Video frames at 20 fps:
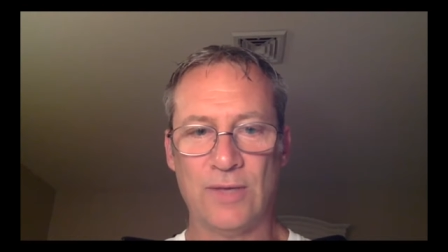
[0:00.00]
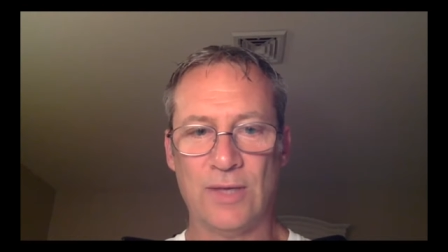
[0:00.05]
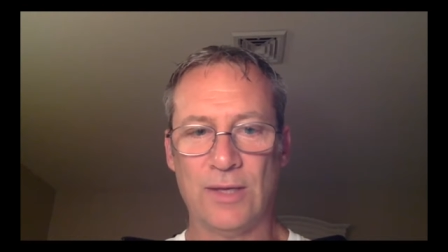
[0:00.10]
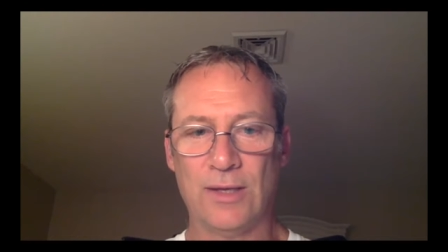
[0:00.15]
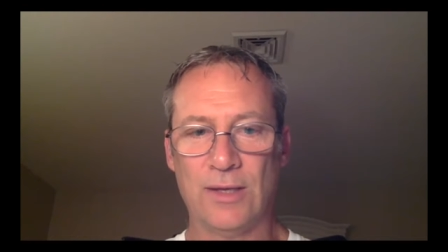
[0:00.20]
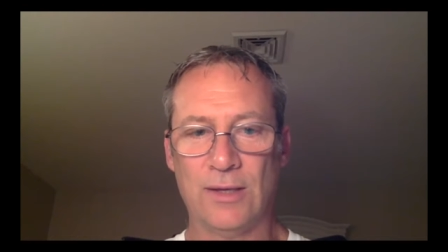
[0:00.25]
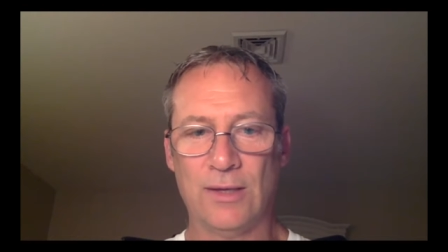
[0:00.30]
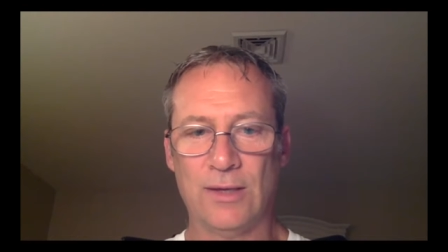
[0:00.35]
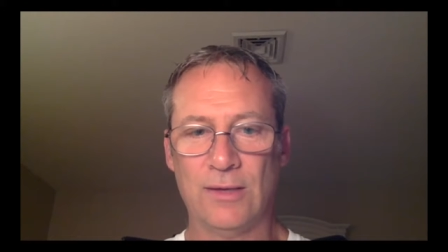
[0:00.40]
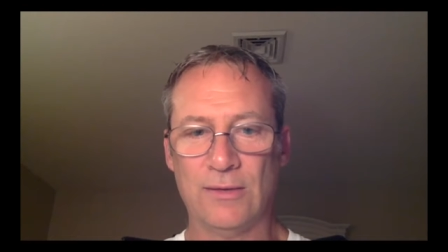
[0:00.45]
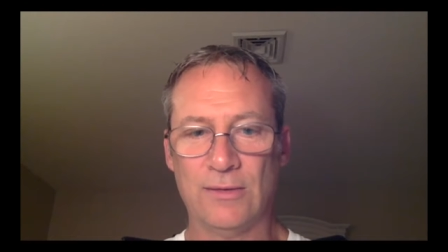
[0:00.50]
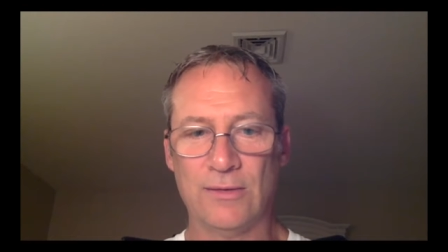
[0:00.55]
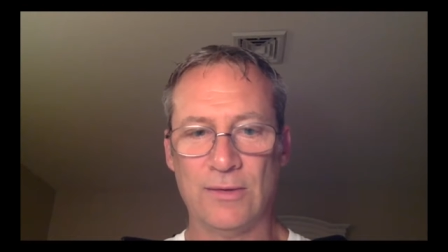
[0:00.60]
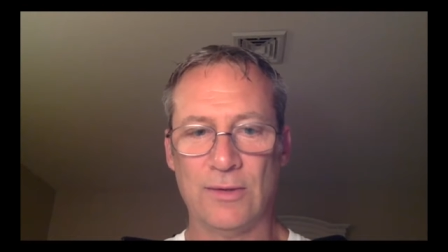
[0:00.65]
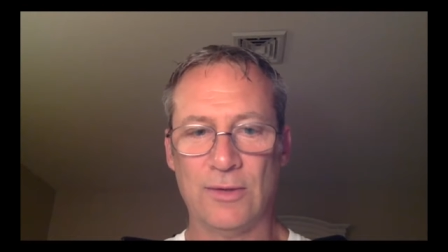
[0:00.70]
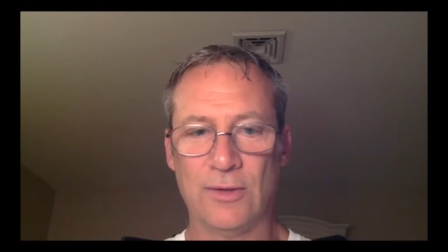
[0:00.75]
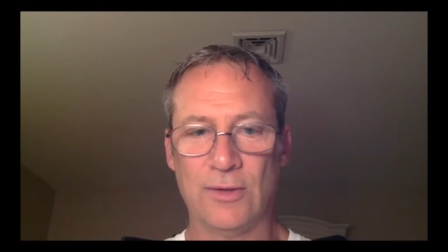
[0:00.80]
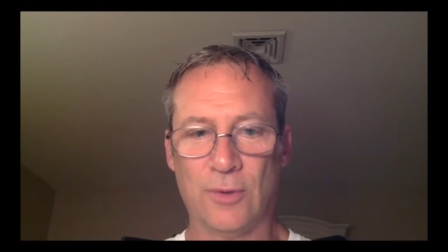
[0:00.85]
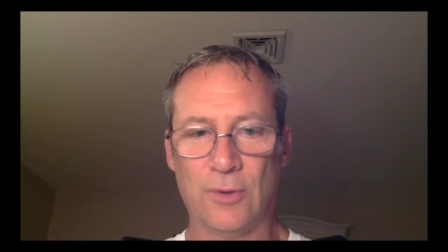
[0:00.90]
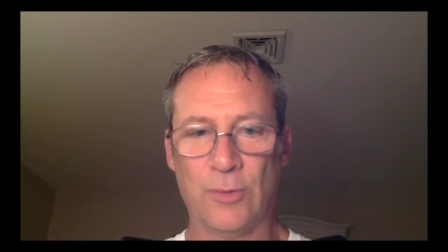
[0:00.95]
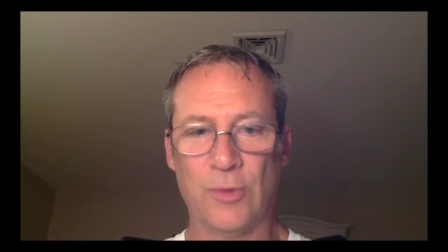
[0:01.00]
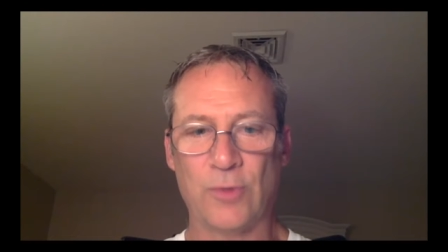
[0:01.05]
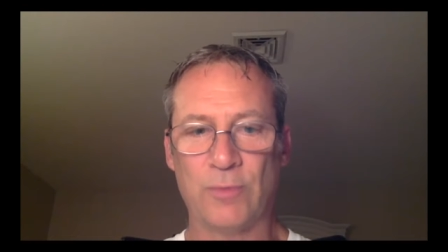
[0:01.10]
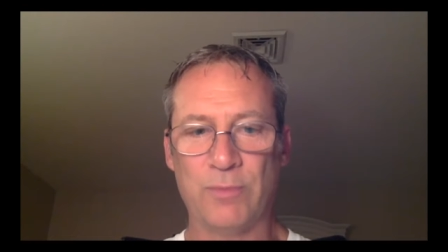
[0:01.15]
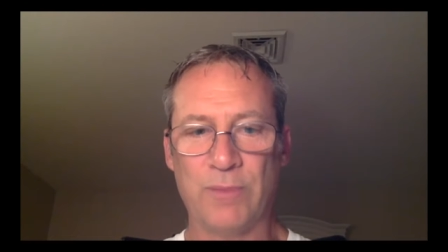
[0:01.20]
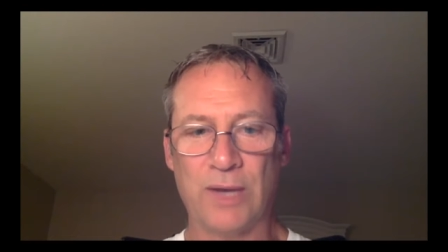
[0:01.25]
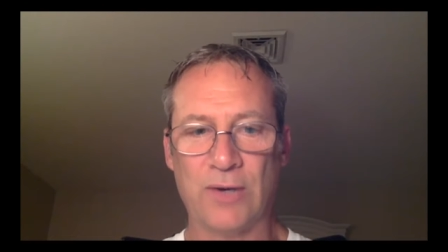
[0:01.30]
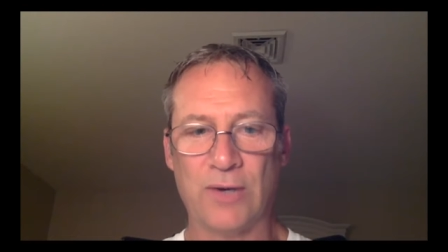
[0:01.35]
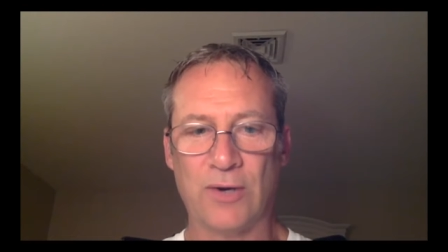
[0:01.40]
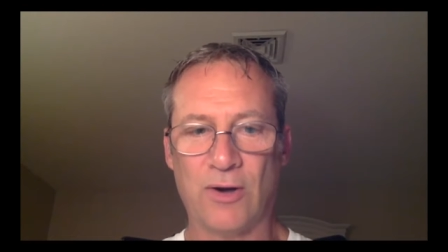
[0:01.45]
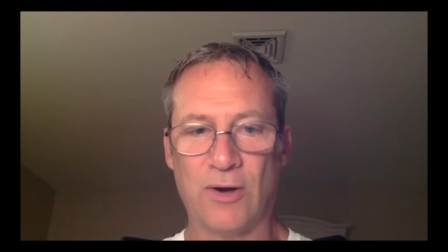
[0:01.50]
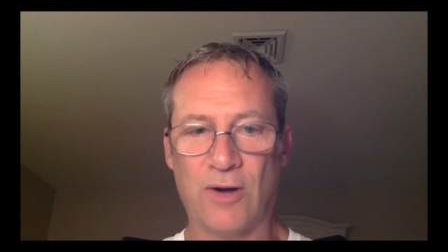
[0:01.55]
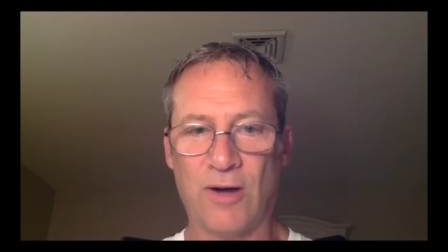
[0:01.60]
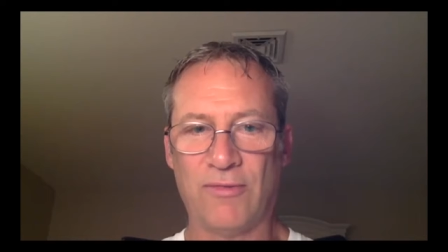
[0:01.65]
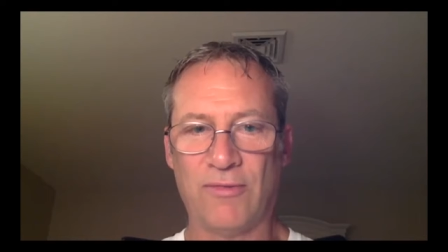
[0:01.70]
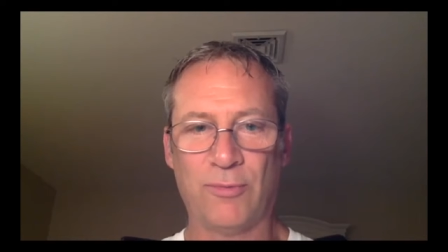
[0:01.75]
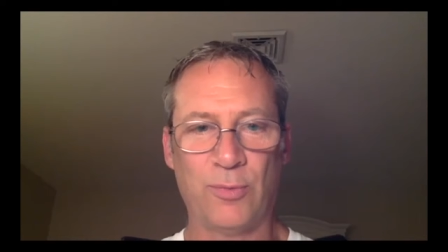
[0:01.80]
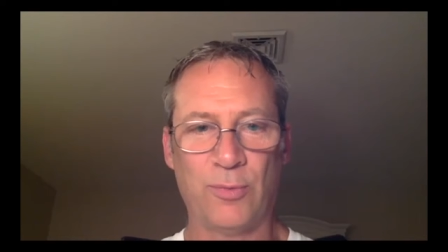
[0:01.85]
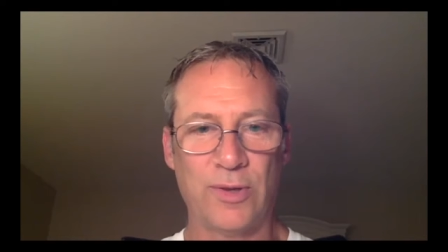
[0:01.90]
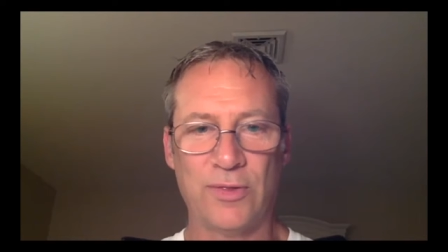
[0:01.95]
is you're almost better off
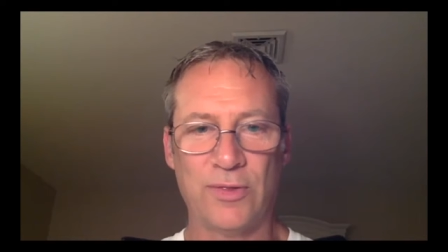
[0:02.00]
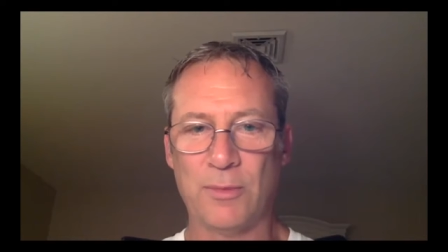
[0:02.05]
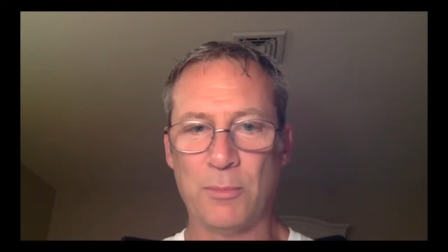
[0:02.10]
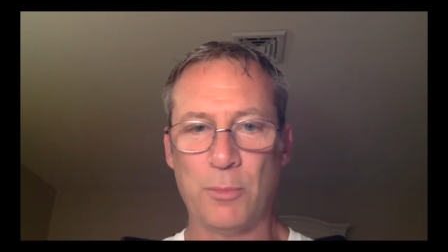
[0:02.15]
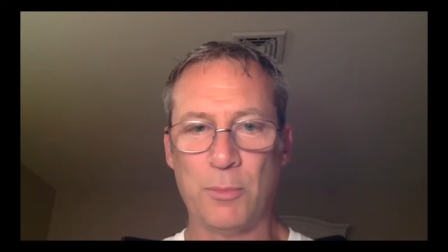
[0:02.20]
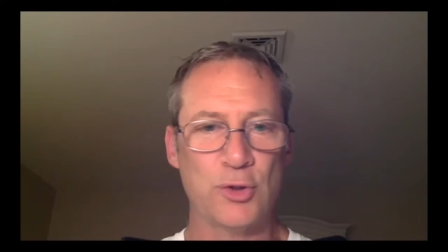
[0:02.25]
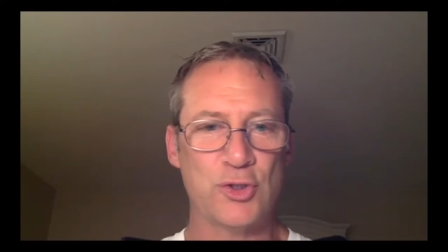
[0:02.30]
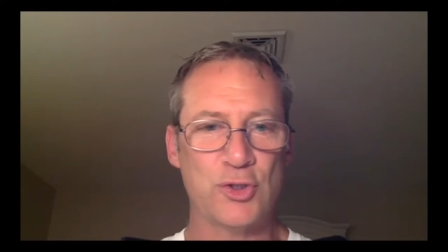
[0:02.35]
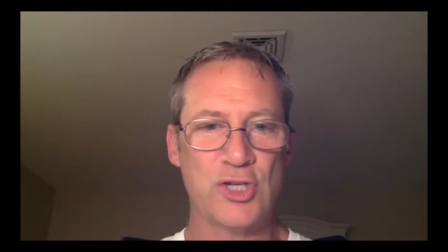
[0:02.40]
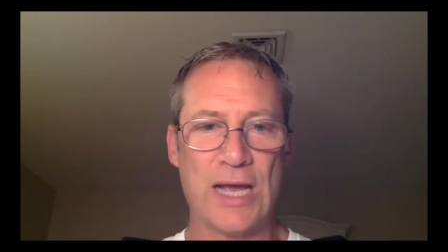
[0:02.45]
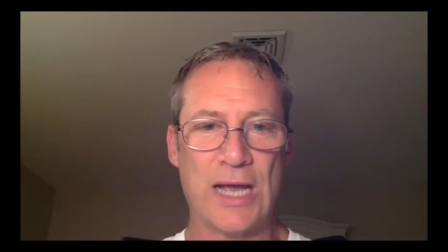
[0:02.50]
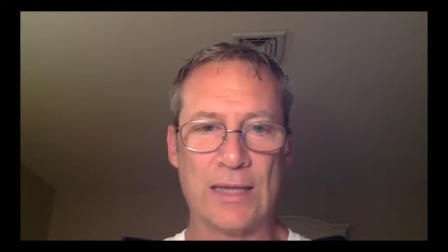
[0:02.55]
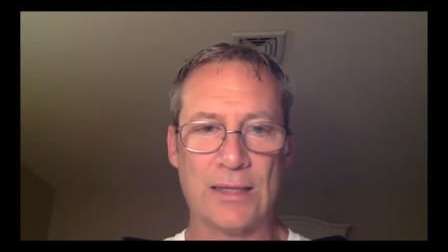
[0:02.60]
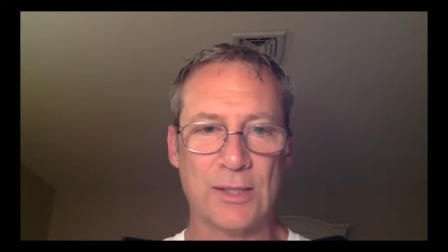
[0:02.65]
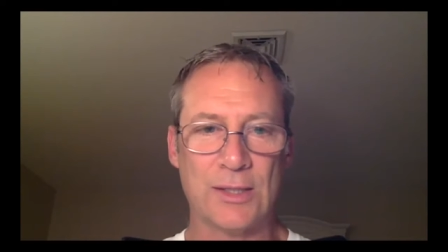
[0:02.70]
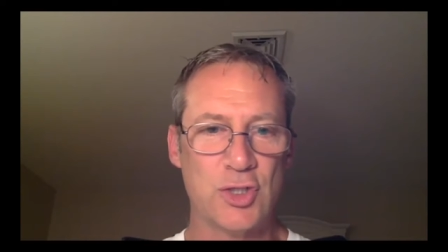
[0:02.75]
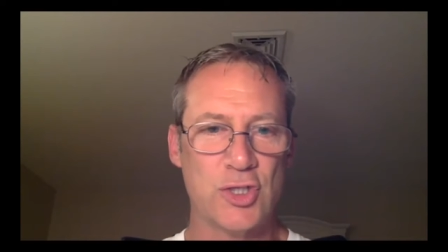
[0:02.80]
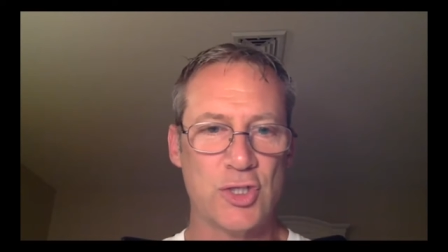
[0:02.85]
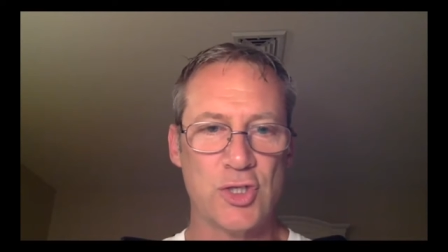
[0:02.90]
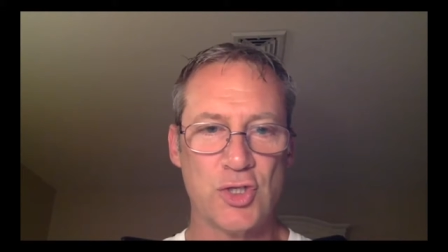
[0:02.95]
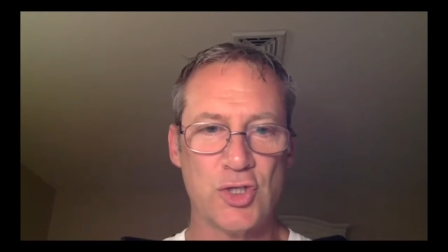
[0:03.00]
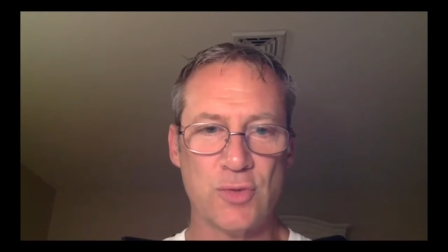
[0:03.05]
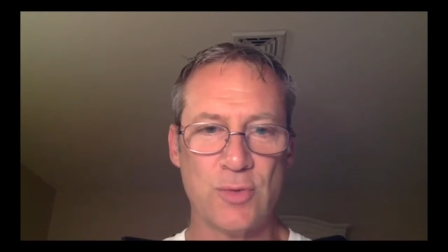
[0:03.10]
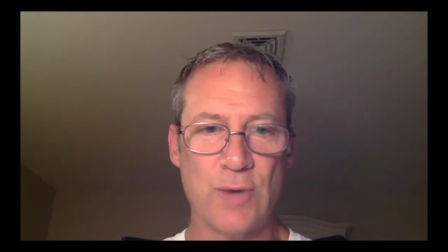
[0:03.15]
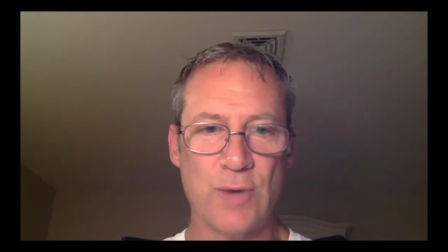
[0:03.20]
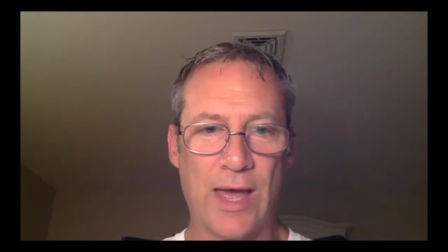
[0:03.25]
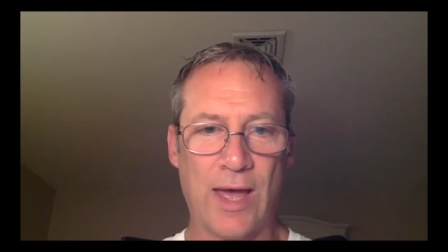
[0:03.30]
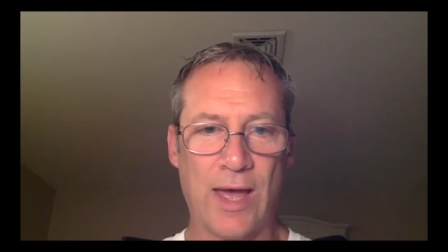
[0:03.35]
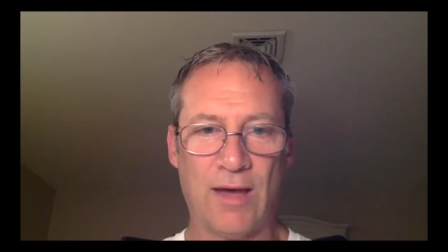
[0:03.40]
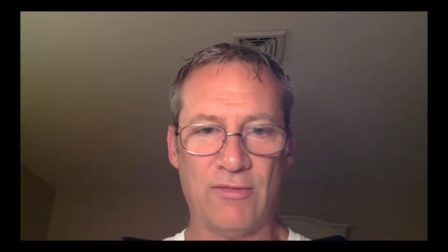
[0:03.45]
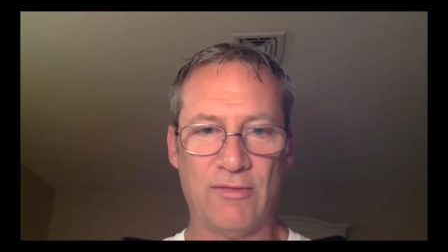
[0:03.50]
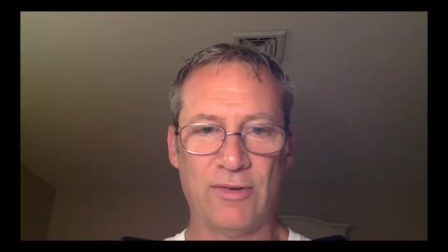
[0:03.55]
with the more challenges you have.